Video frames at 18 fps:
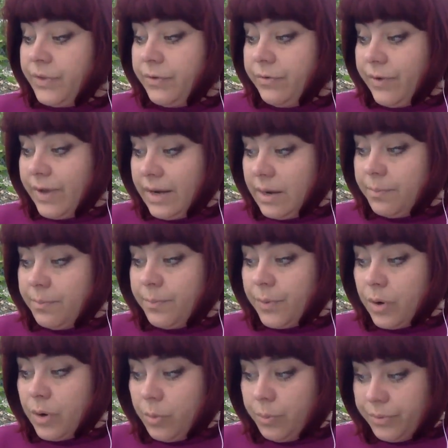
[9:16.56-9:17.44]
very
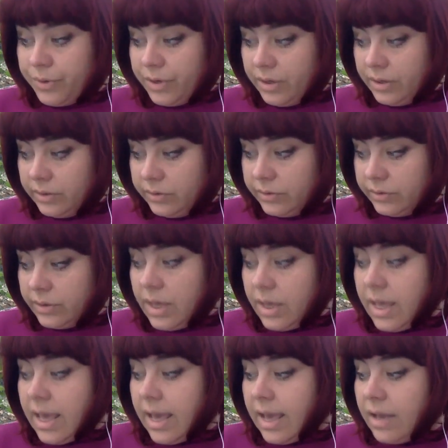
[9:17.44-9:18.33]
appropriate.
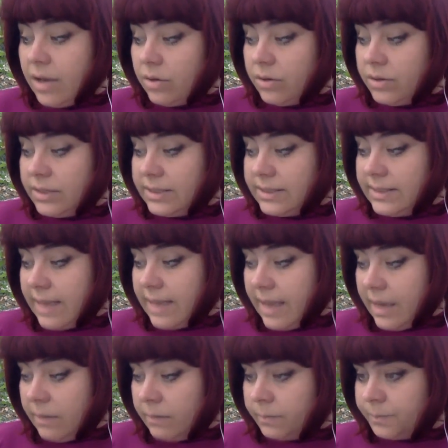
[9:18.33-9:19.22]
And on this
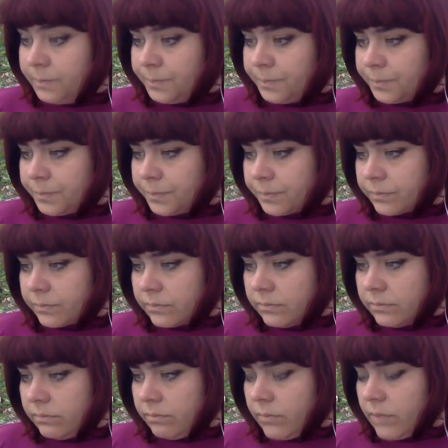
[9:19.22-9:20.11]
day,
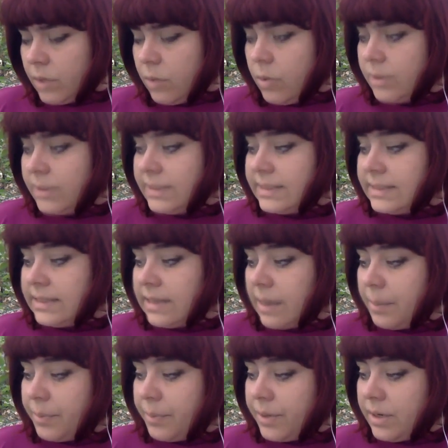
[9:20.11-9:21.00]
what is
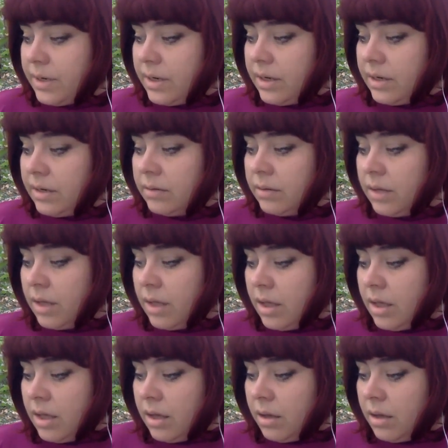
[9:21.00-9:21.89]
happening?
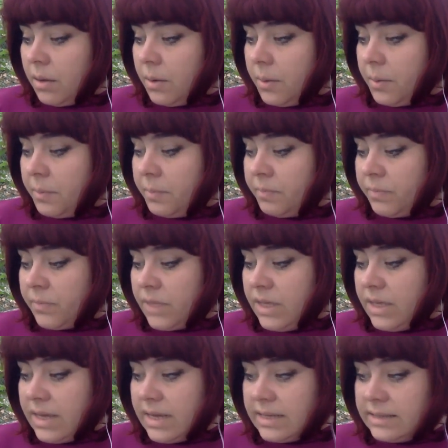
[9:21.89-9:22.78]

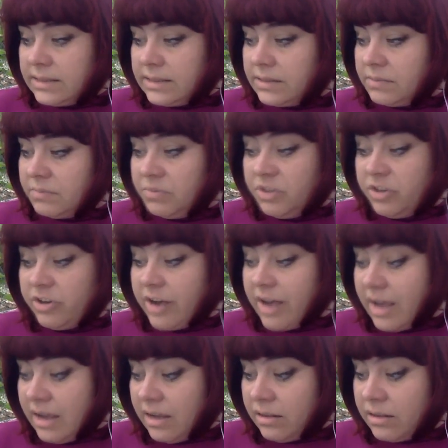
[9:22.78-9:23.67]
Yes,
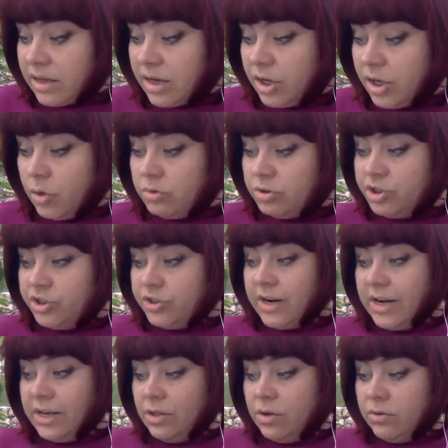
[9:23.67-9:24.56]
a huge
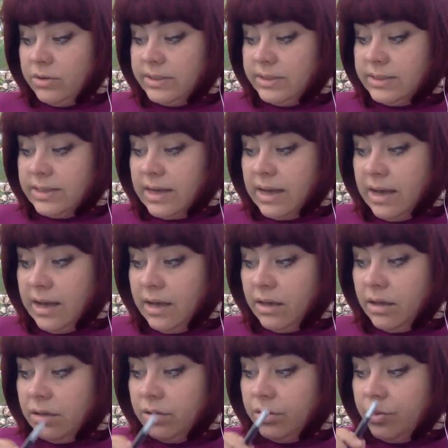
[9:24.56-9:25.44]
trine on the
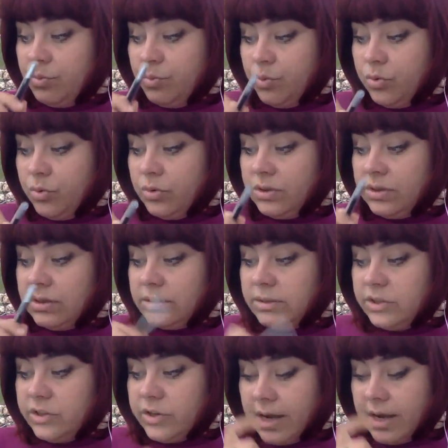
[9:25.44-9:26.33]
sky, the moon
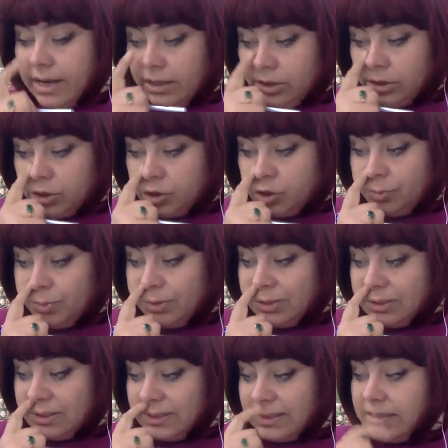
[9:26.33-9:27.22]
trine
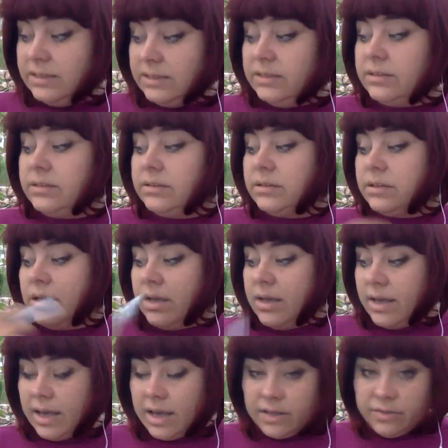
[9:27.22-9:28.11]
Jupiter, Saturn,
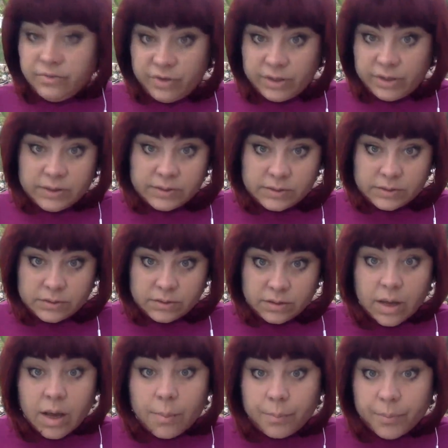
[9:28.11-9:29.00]
and Venus.
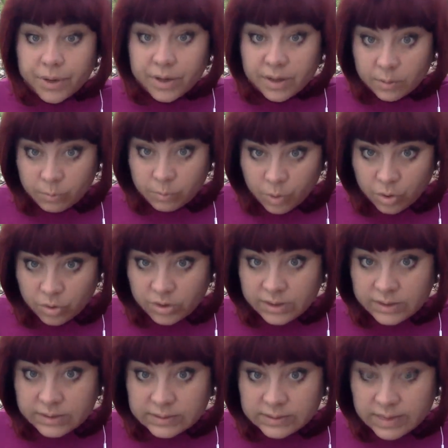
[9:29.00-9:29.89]
A
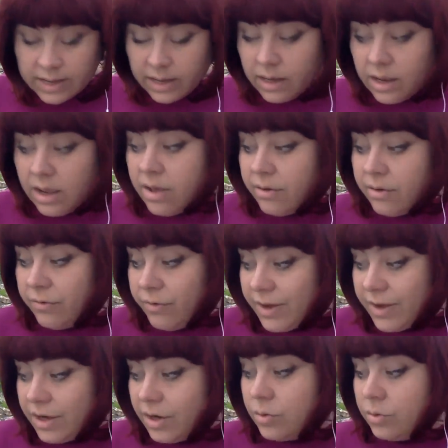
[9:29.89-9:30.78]
harmonious day,
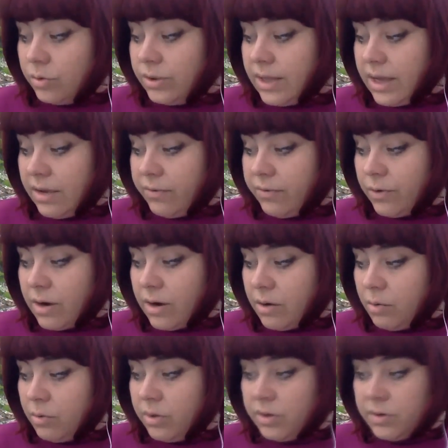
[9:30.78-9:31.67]
very good day for
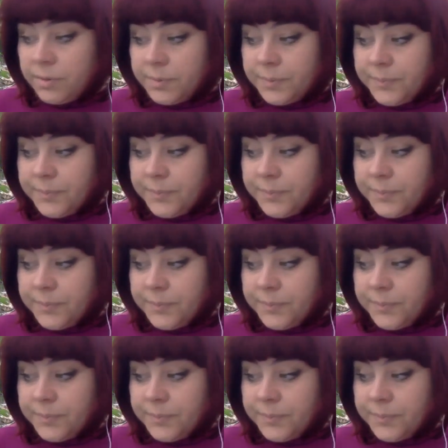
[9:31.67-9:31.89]
our